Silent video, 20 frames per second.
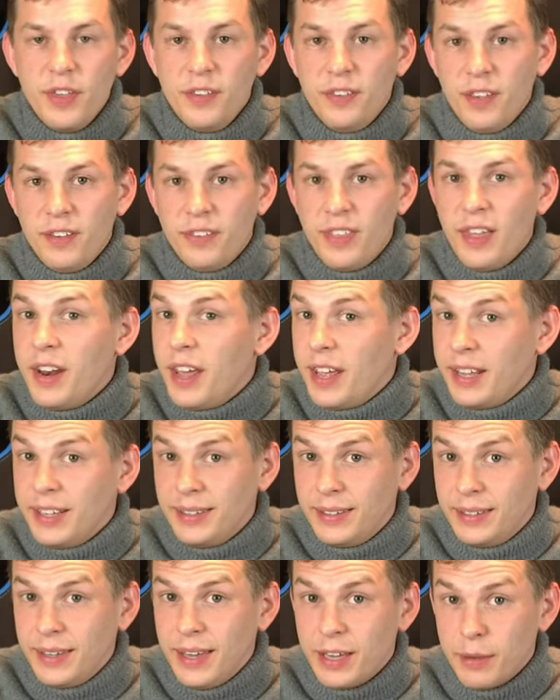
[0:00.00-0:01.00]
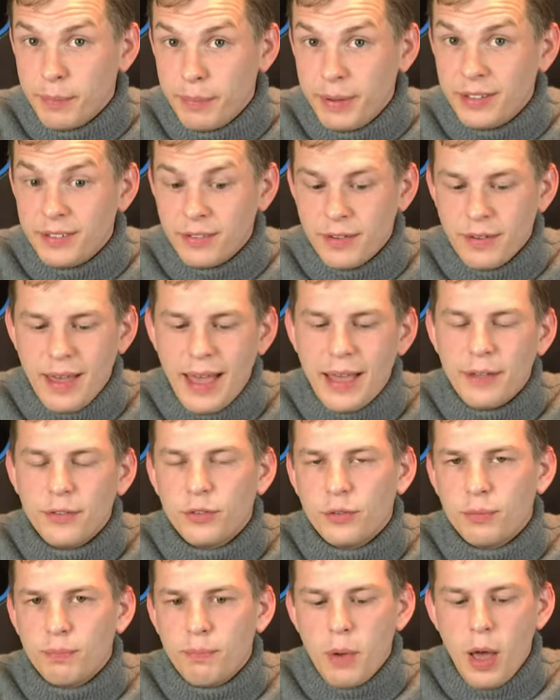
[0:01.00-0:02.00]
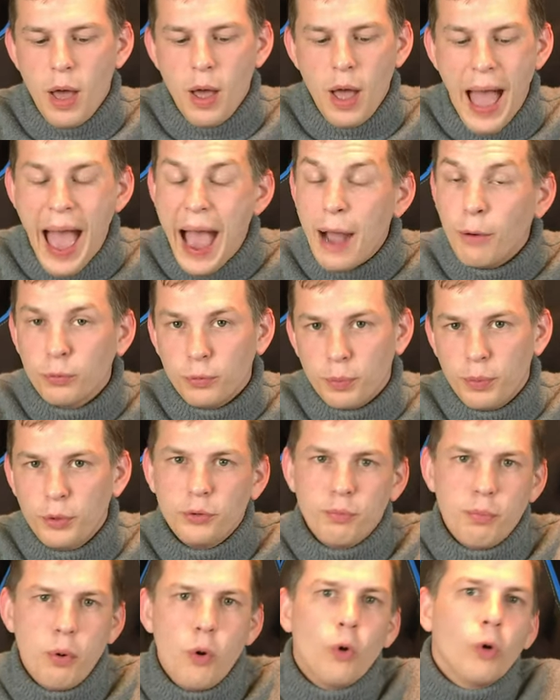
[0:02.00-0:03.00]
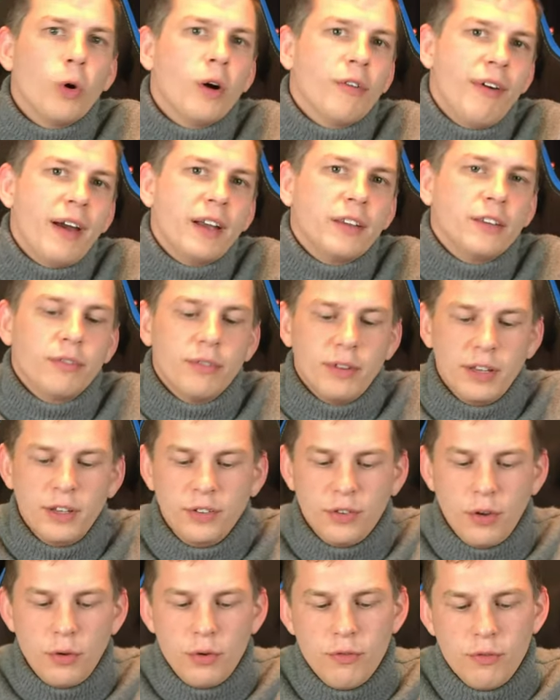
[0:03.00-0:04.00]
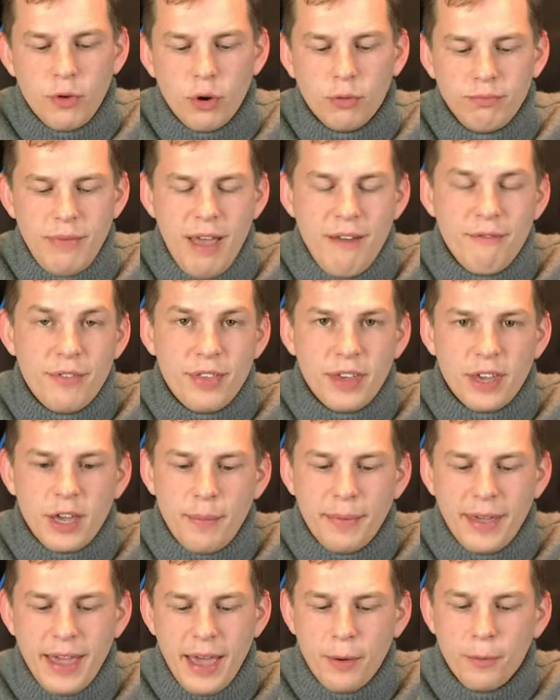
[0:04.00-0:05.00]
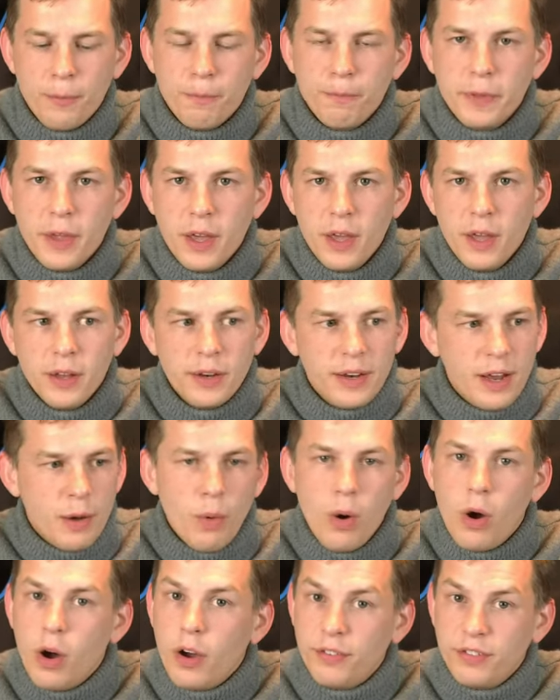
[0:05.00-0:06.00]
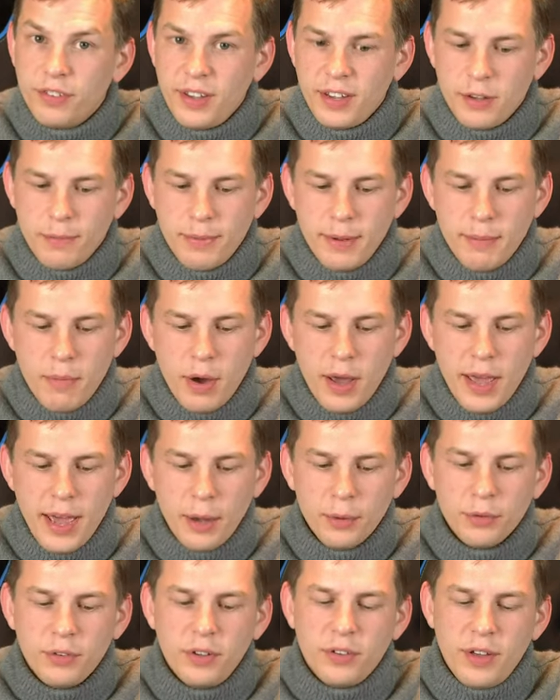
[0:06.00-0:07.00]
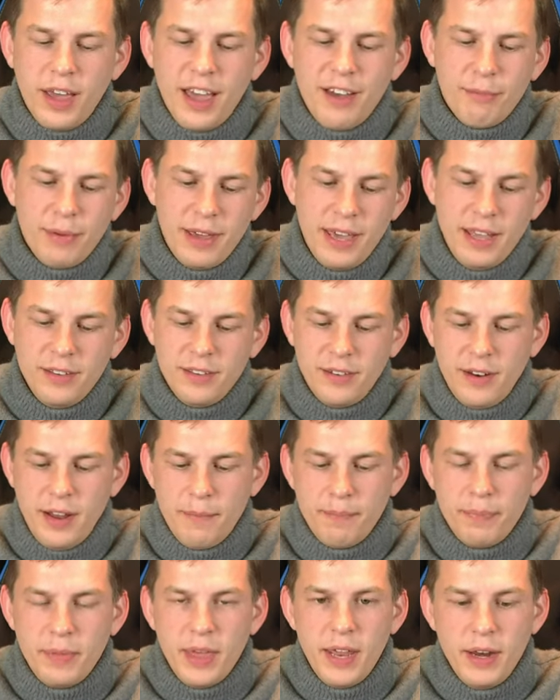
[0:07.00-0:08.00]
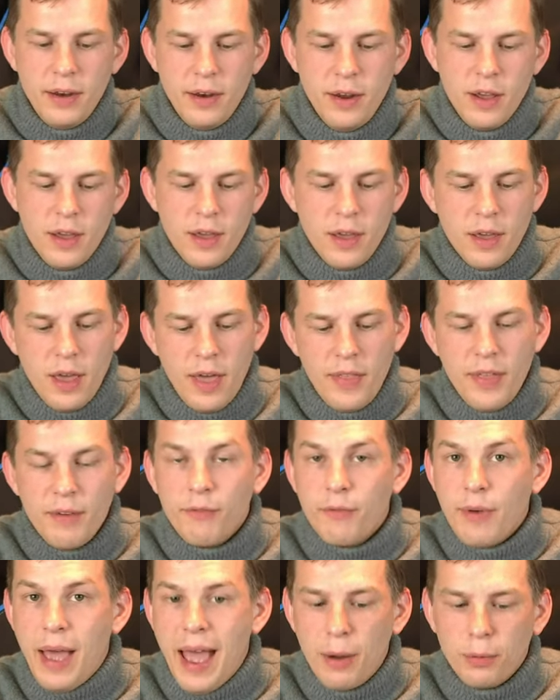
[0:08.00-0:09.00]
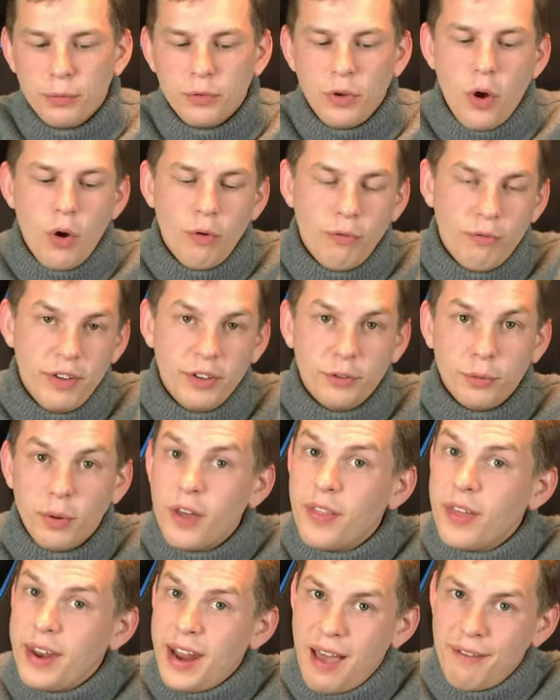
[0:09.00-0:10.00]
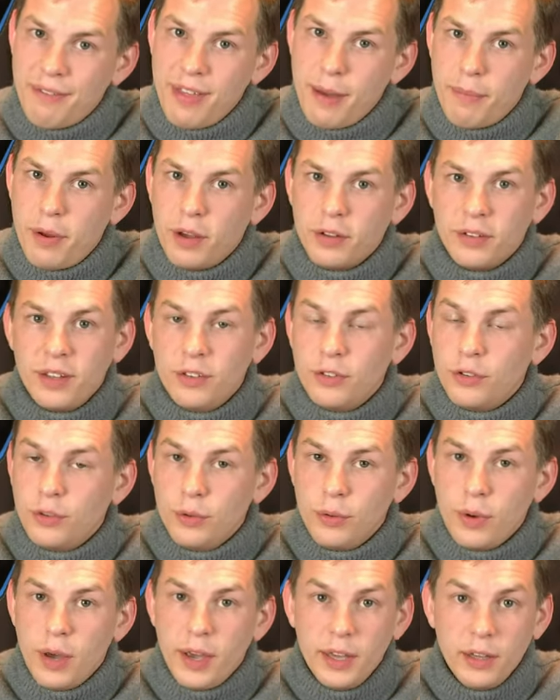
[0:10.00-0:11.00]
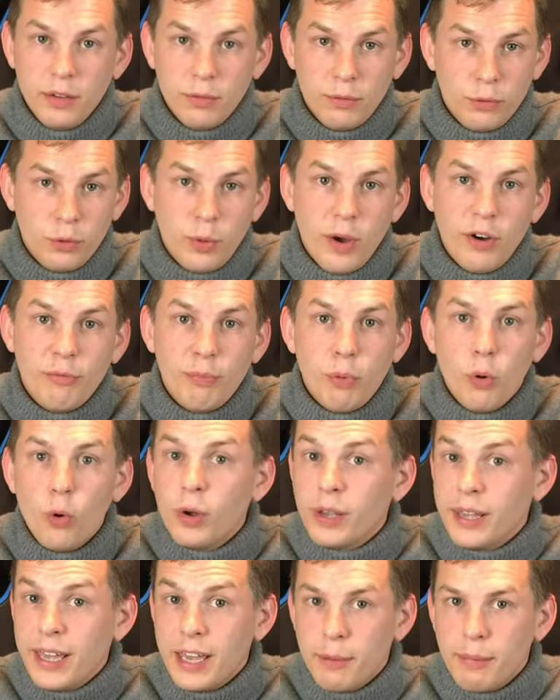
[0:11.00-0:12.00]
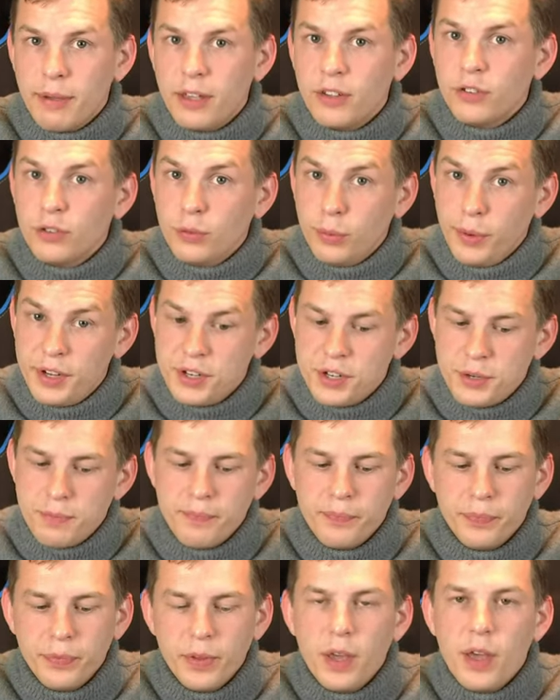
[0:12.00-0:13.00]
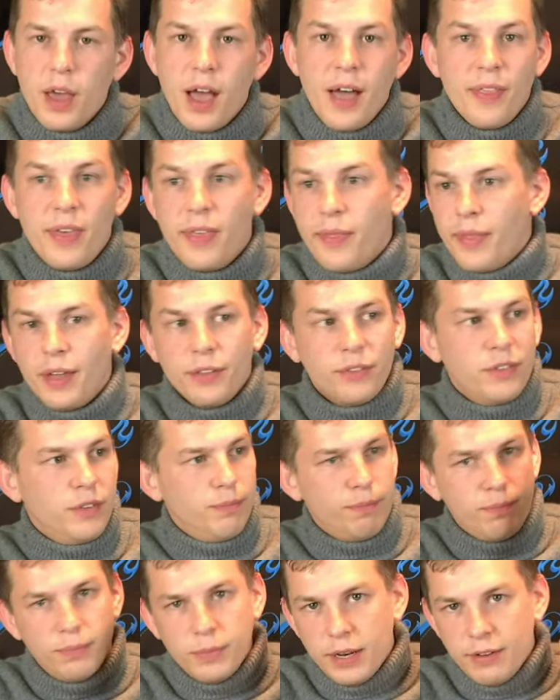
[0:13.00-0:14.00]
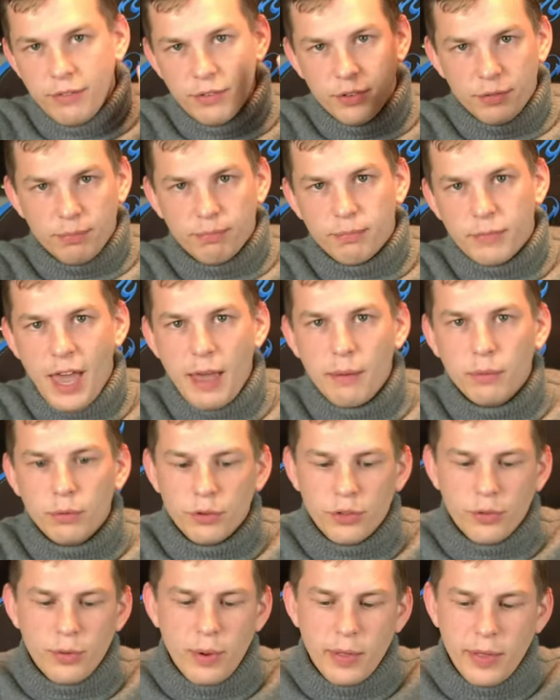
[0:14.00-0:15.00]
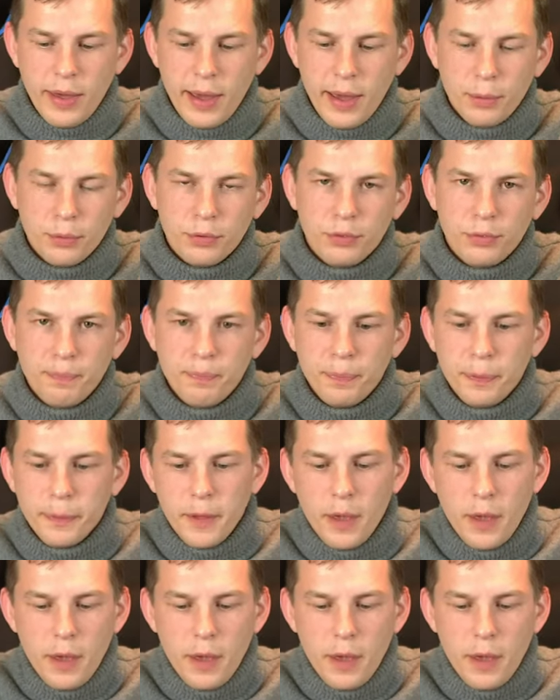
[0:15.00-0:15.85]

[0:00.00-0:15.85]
This is then a gigabit uh, output port effectively, so you've got everything coming out. Now what I've set up in my house is I have my internet in, and then out of this one I then have that plugged into a 12 port gigabit switch, and then that delivers cables throughout the house.